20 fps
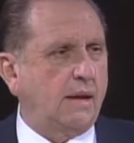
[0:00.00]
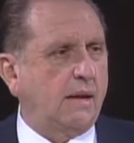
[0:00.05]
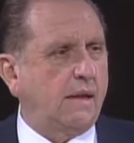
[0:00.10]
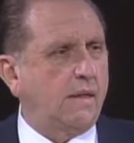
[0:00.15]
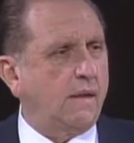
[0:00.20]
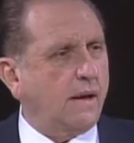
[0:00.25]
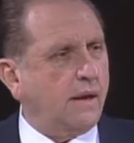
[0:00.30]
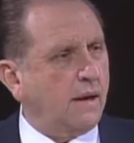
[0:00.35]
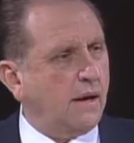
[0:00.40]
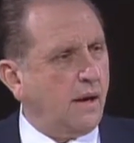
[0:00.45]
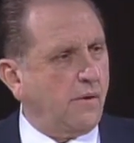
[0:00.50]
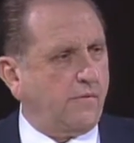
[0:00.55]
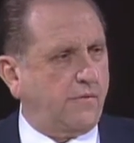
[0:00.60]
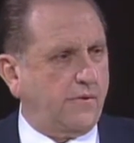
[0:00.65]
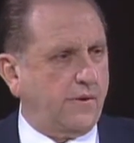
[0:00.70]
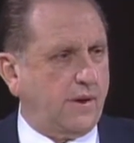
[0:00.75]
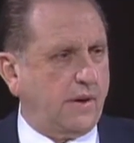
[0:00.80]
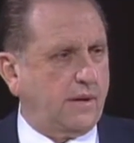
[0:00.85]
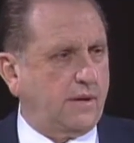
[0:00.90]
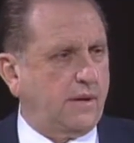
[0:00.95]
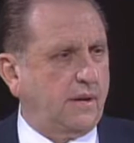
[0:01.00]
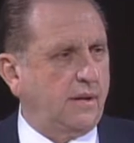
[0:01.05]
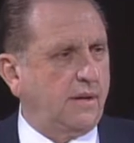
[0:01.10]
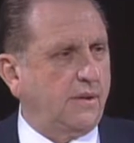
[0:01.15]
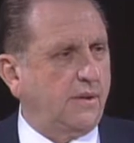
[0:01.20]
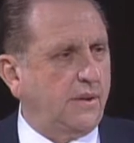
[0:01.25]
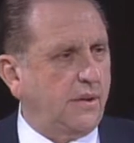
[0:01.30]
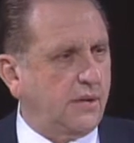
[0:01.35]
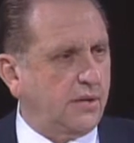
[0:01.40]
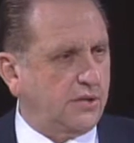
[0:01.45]
the comfort,
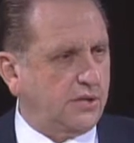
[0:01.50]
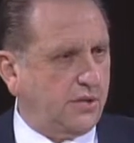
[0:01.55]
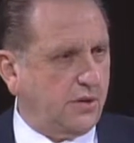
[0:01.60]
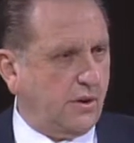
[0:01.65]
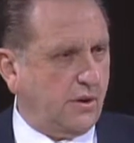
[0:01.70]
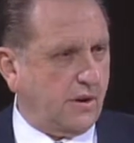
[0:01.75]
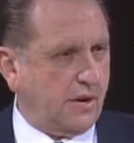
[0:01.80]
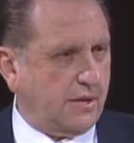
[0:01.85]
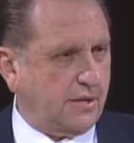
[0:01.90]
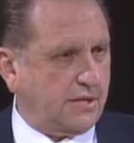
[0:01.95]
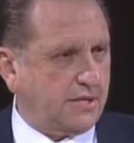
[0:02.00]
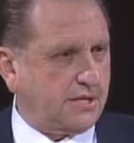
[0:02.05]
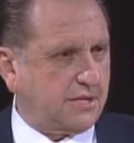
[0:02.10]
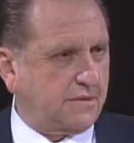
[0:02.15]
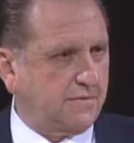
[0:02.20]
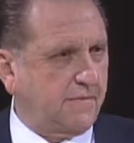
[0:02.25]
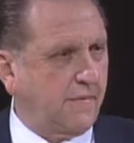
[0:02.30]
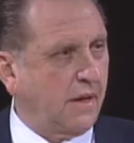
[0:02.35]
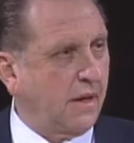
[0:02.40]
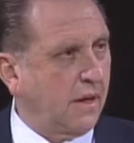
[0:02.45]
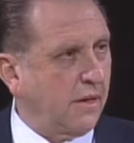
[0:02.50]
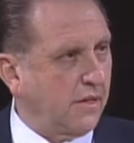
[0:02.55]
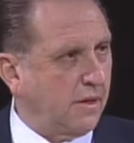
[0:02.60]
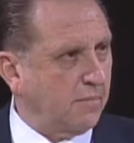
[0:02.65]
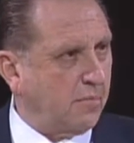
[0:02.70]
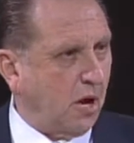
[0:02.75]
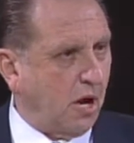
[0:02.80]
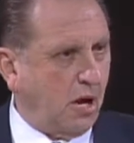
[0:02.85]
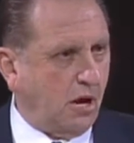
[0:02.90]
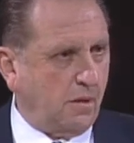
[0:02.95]
the assurance, the
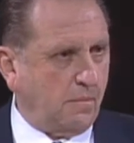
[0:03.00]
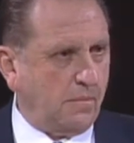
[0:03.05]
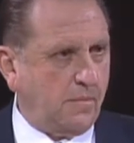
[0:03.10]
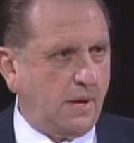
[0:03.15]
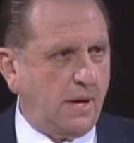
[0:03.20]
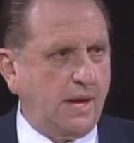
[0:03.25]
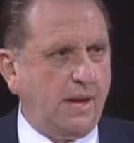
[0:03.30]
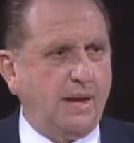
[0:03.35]
balm,